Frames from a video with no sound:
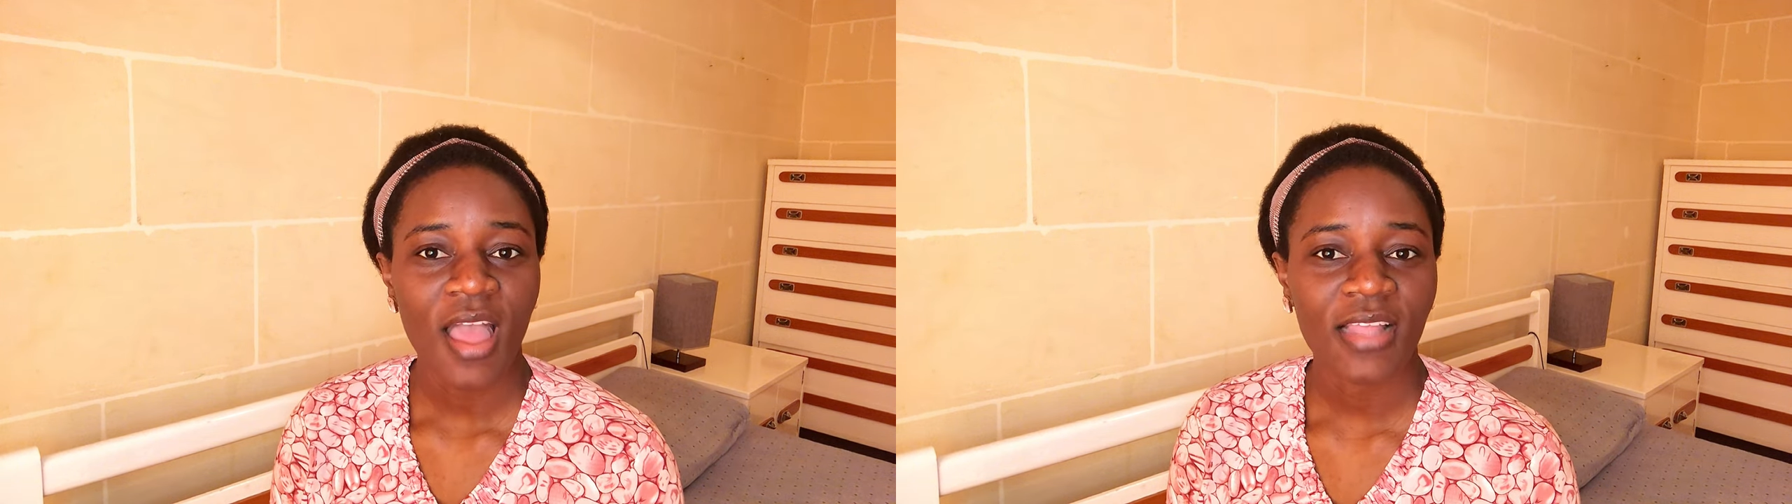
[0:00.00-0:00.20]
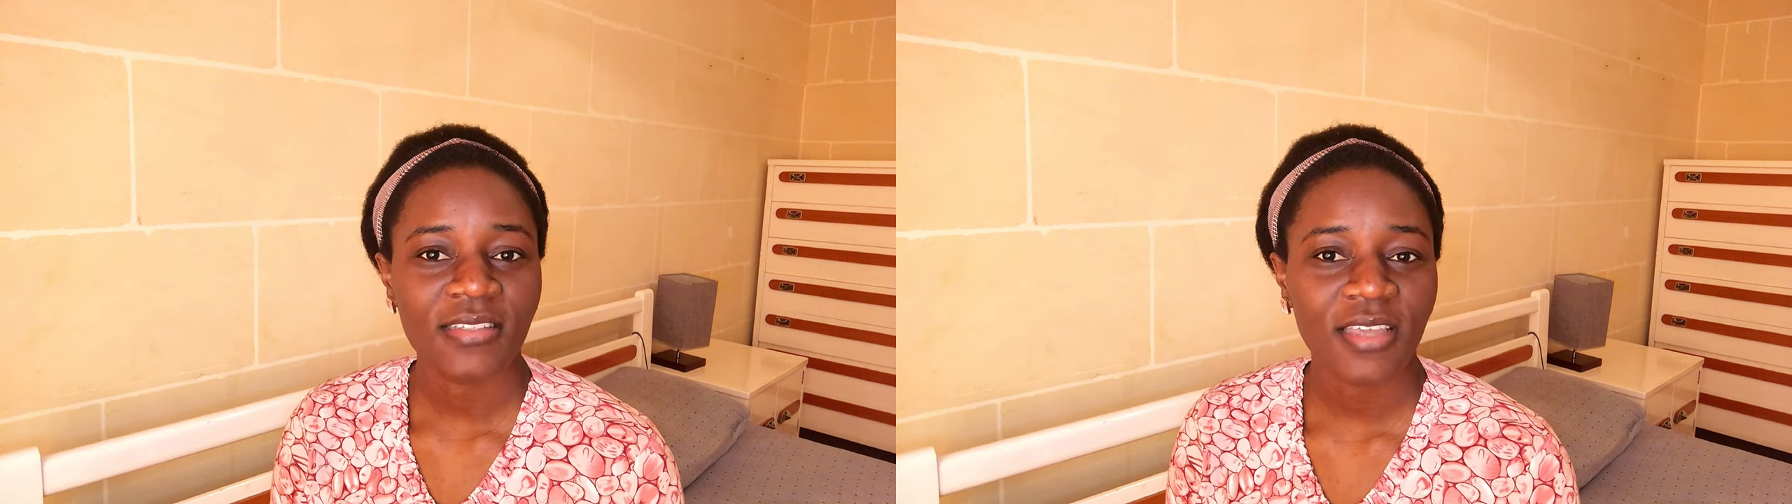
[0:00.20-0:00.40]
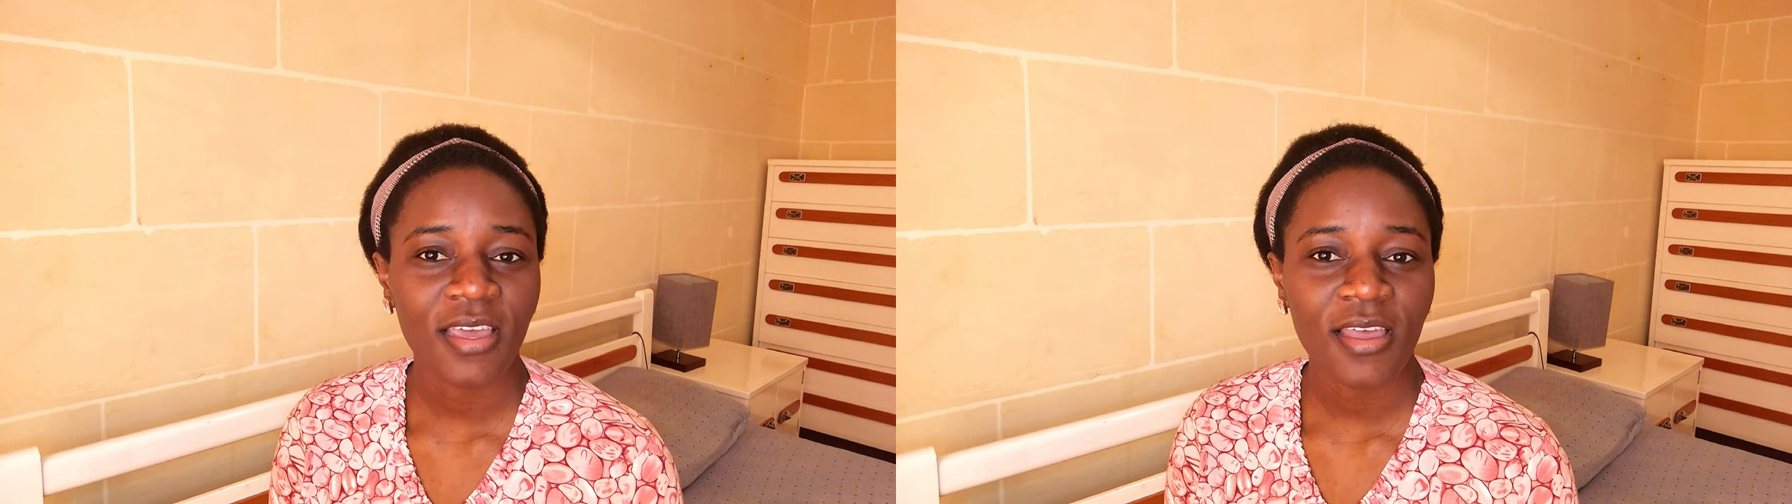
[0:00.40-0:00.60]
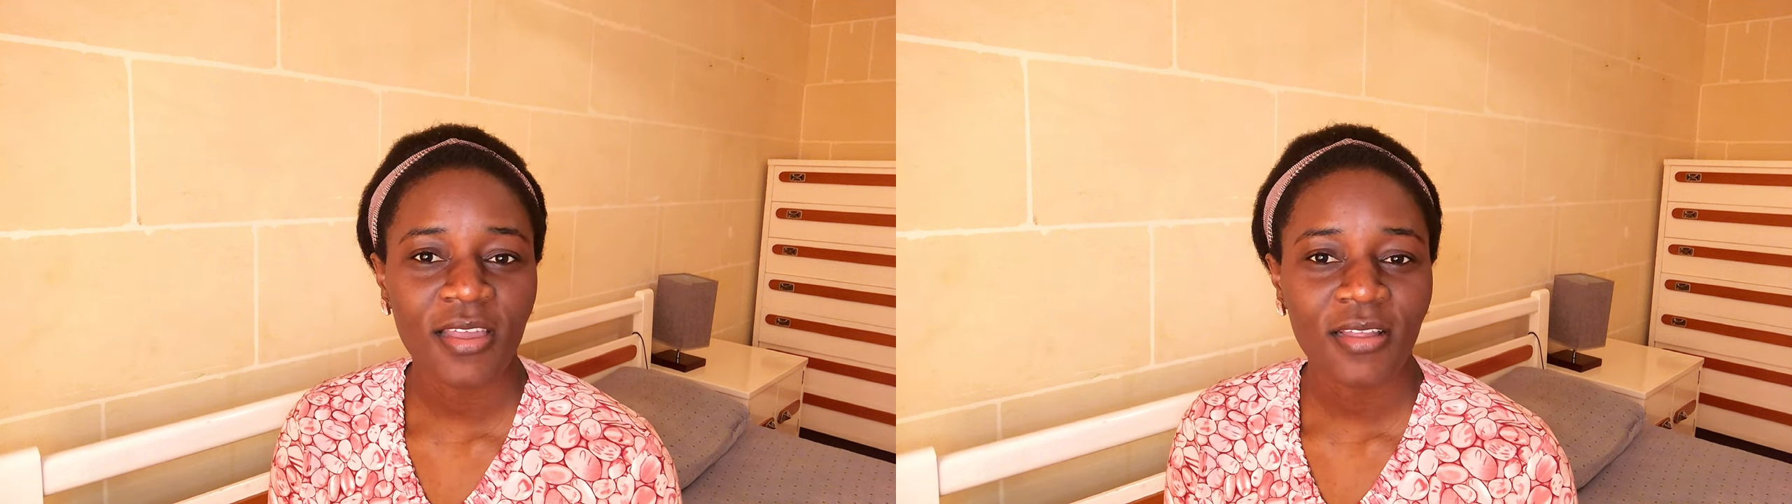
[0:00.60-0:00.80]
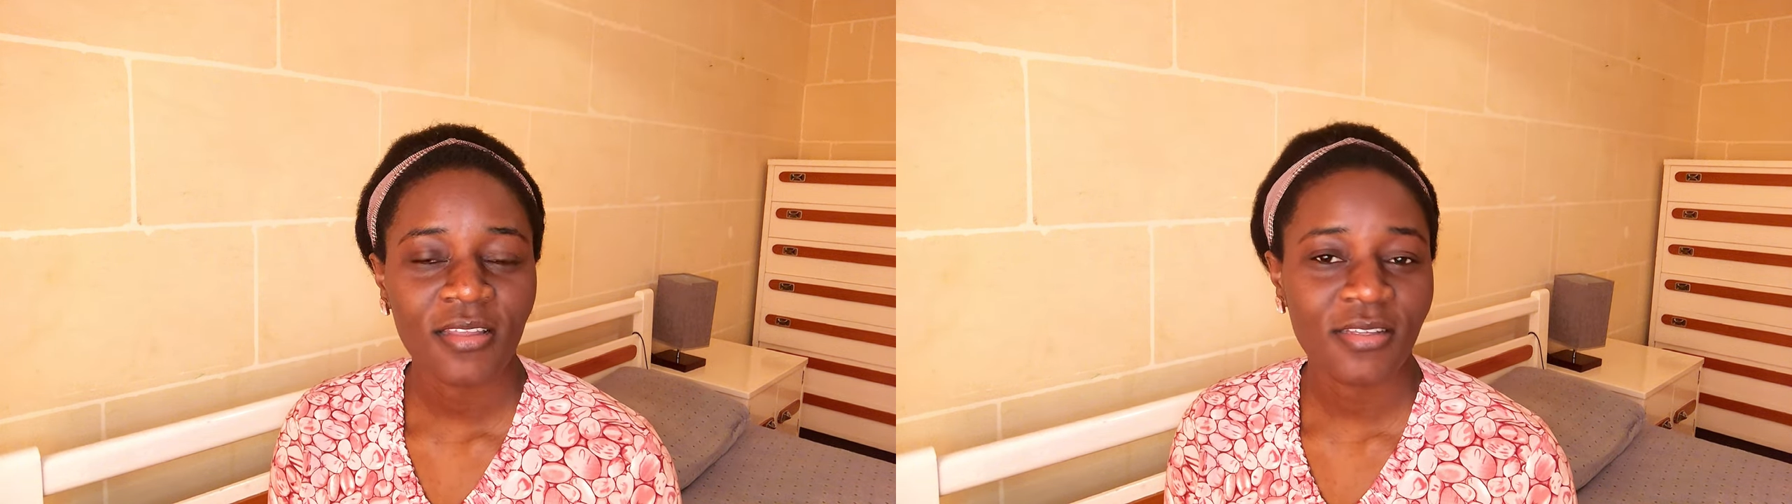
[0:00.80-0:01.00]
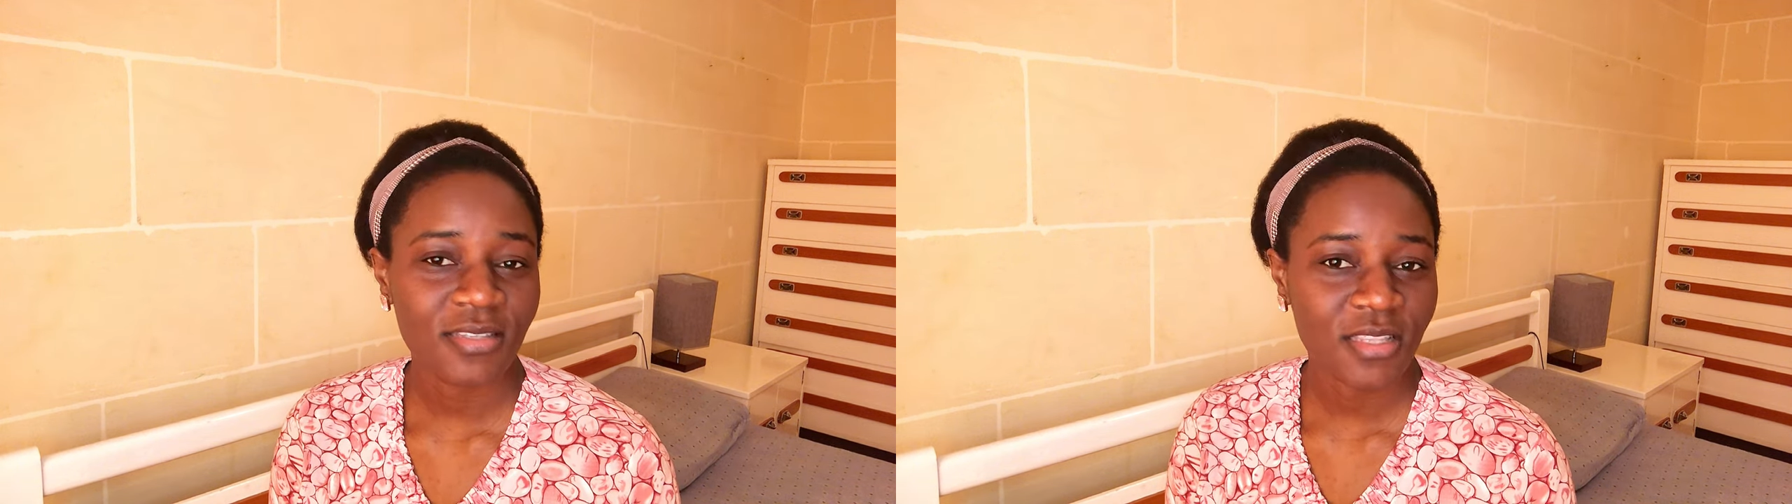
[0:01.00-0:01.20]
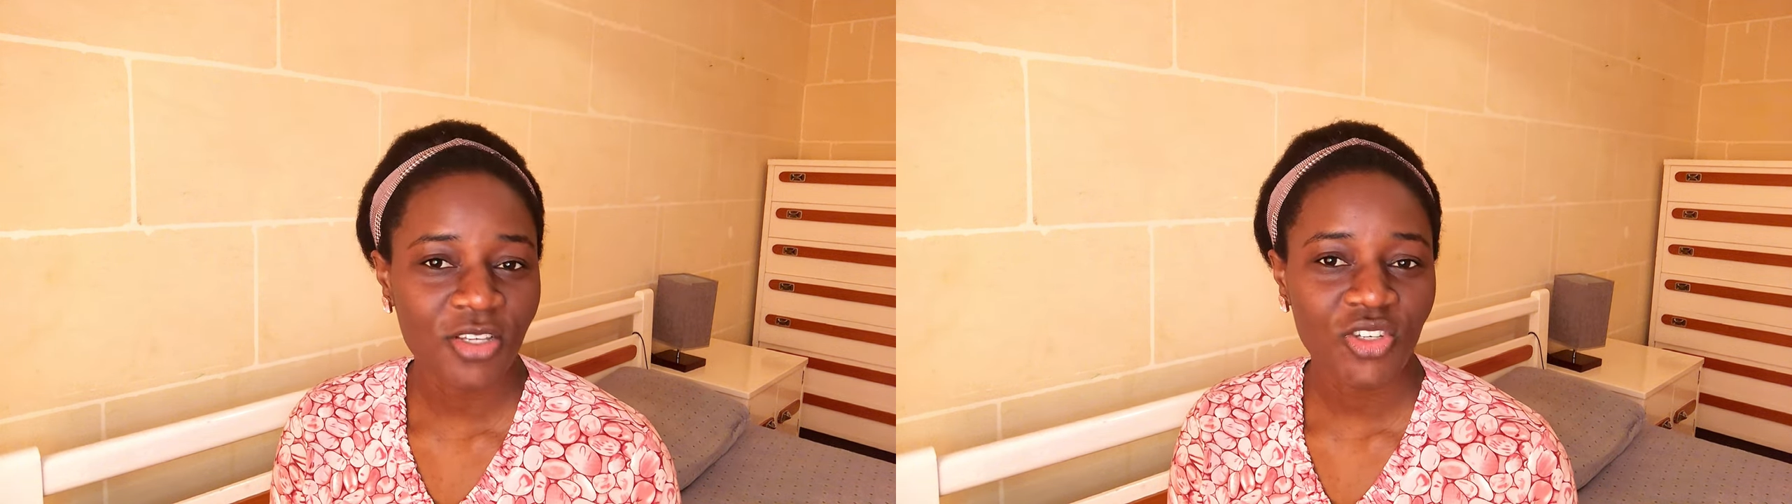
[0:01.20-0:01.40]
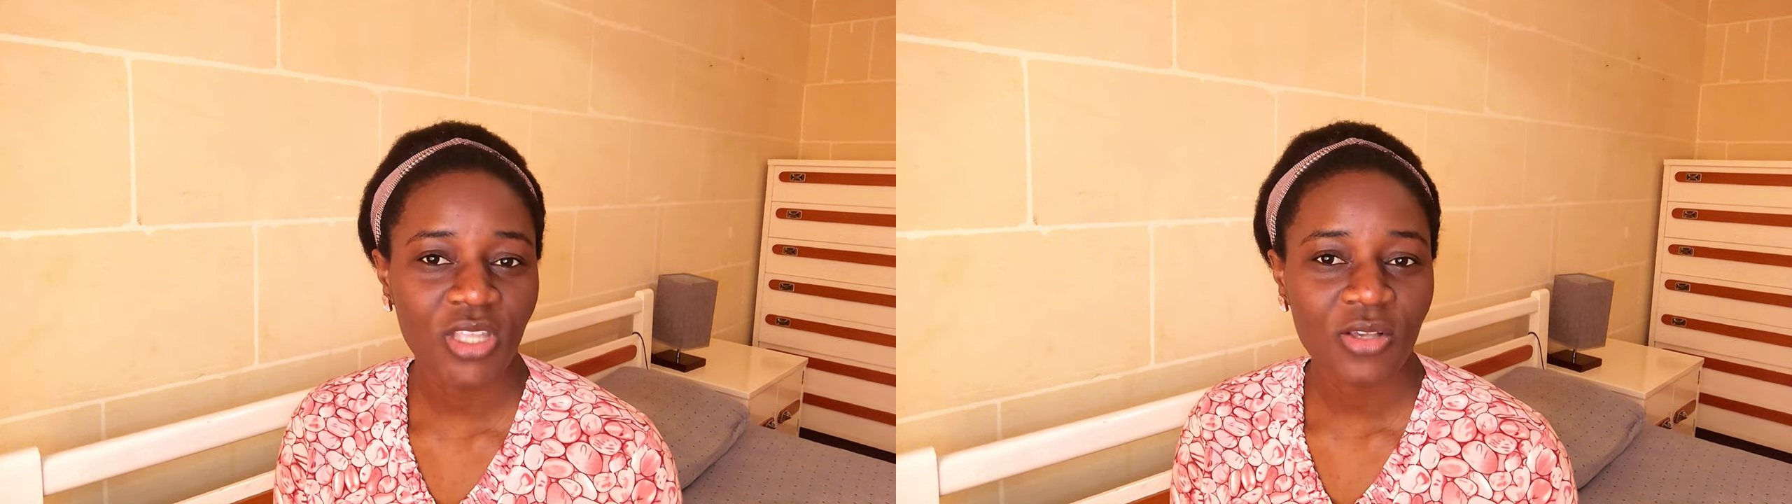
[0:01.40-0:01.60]
Are there
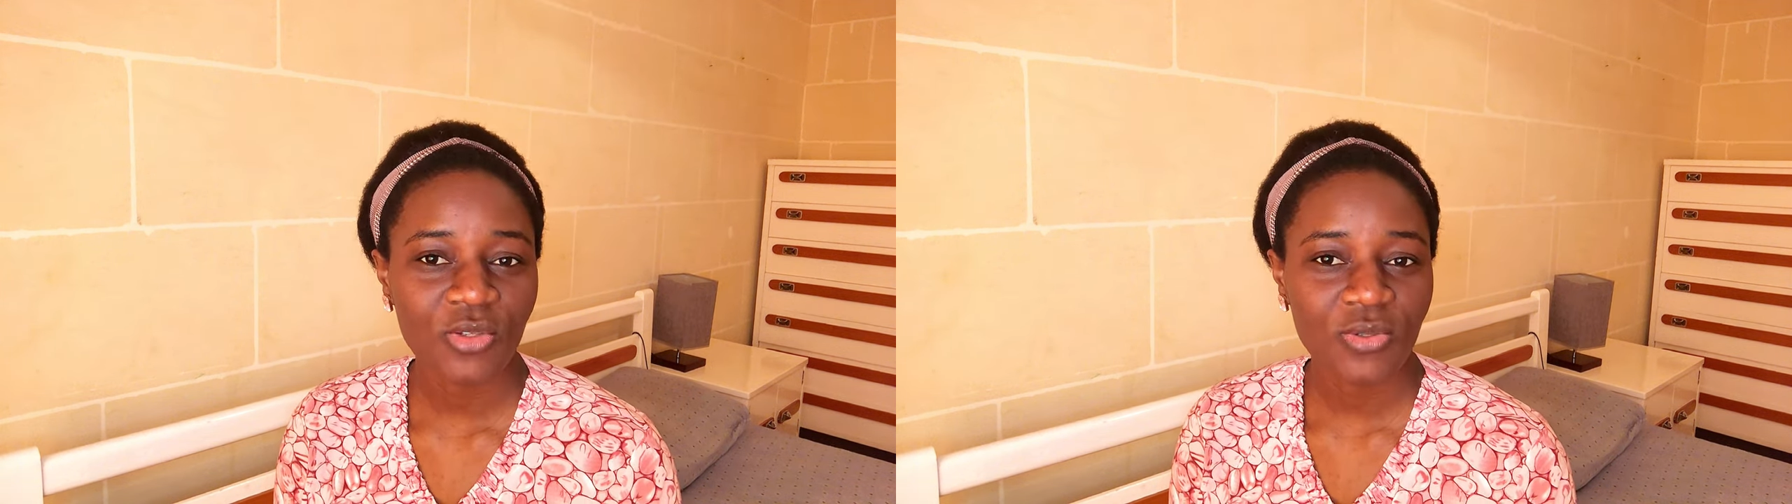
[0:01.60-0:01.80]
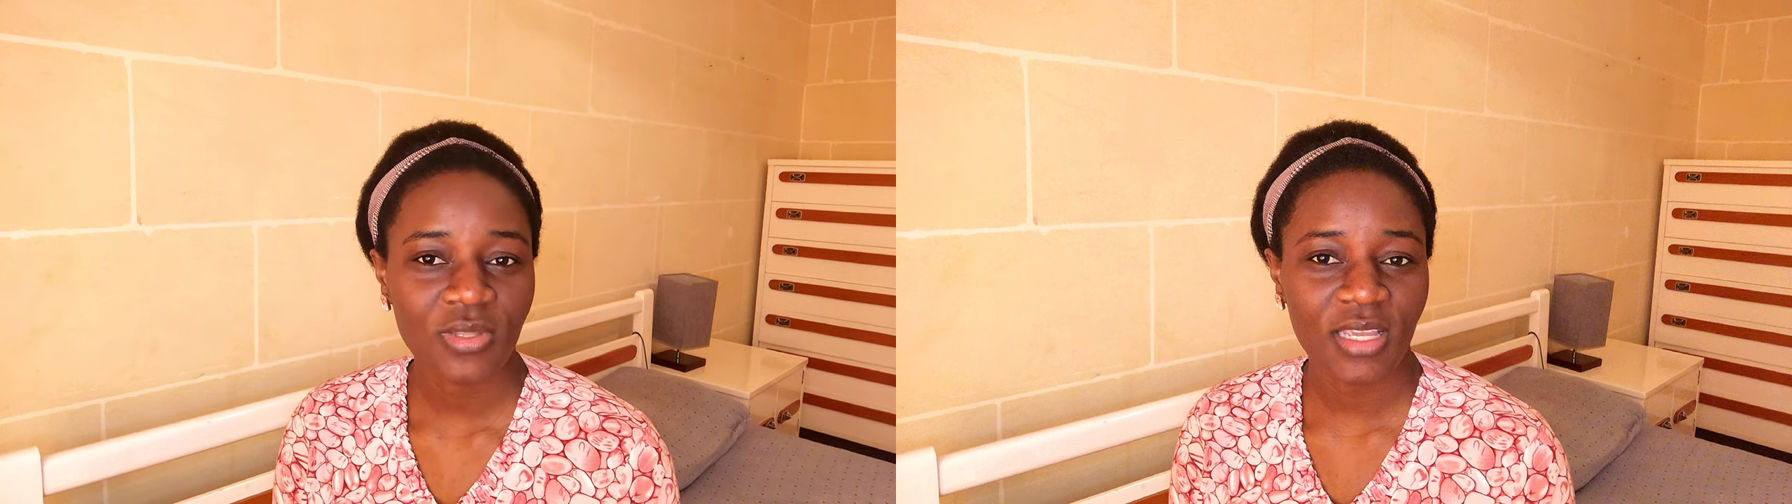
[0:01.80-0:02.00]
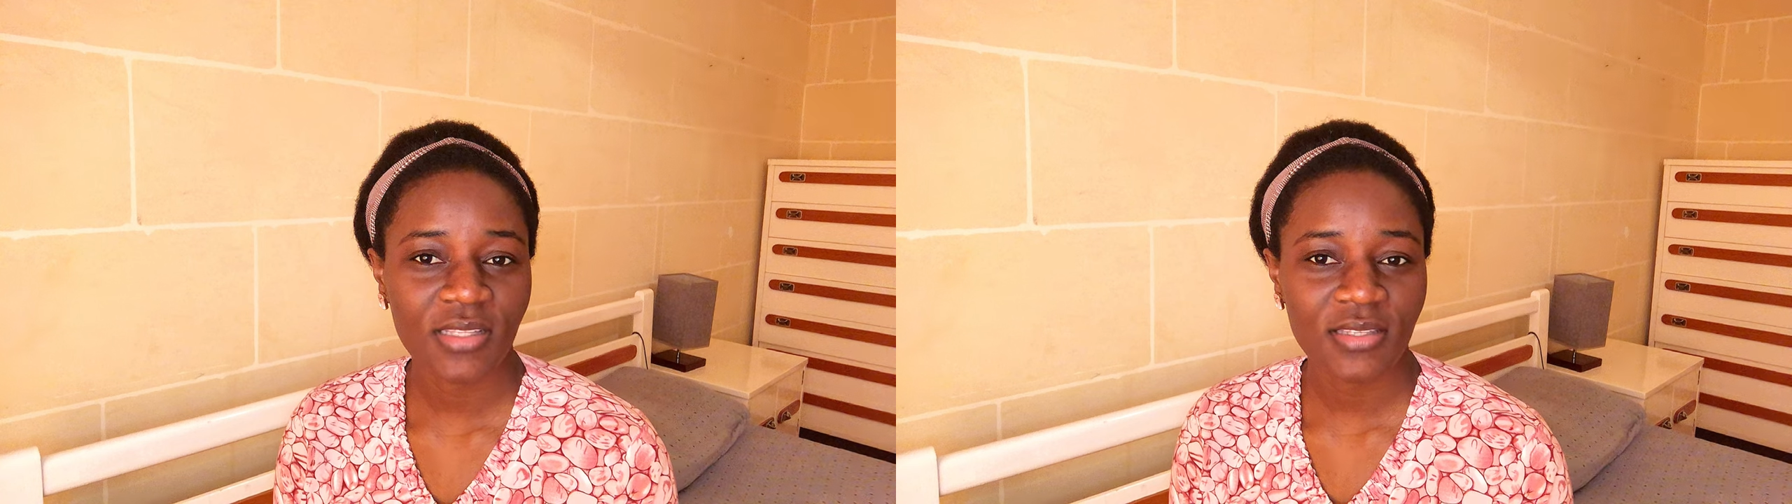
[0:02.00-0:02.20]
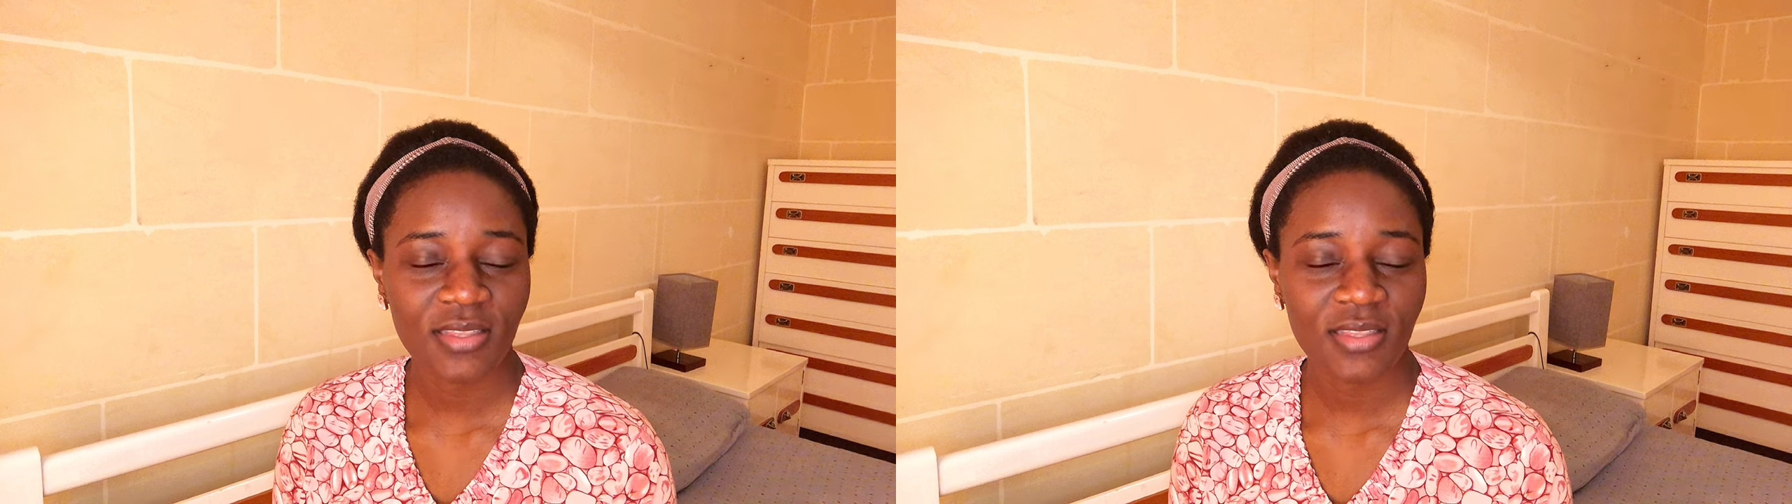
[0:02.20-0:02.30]
international students